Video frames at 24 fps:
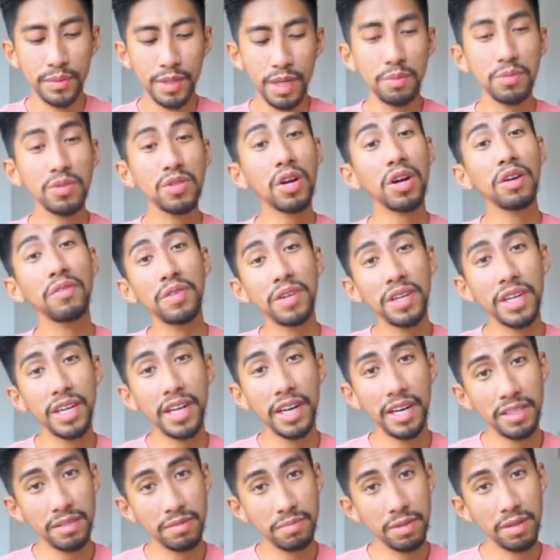I'm sorry for the
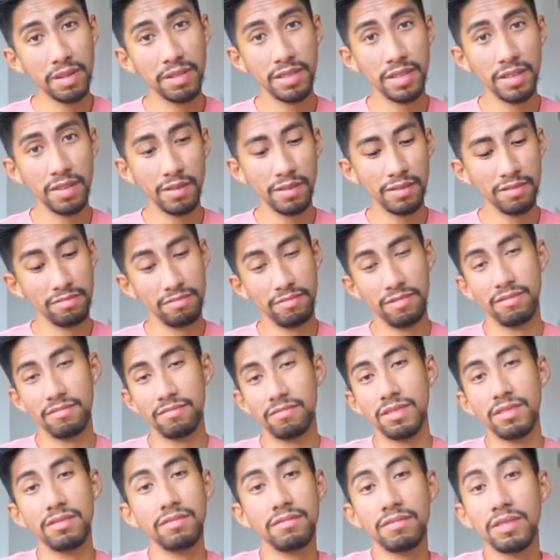guys because I called
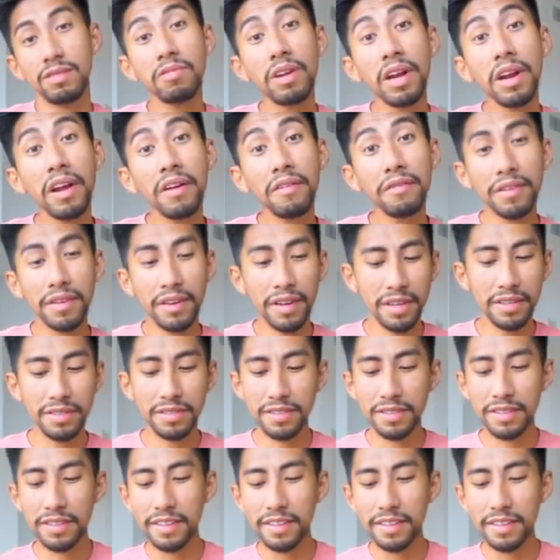mom. You know what? Whatever, guys.